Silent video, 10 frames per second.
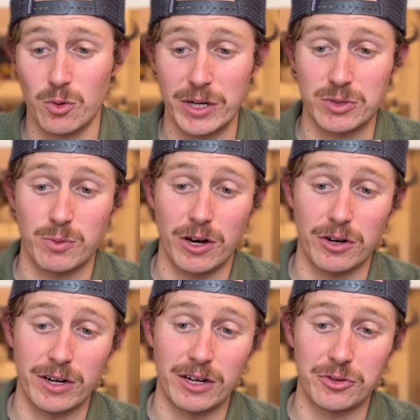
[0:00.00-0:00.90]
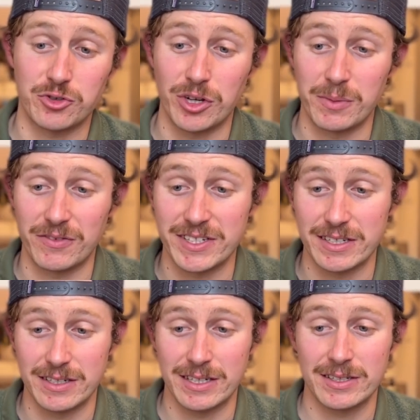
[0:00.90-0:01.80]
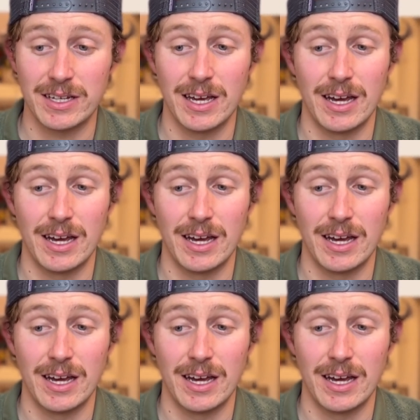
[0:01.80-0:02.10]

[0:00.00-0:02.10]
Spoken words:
wastewater, and other treatment facilities,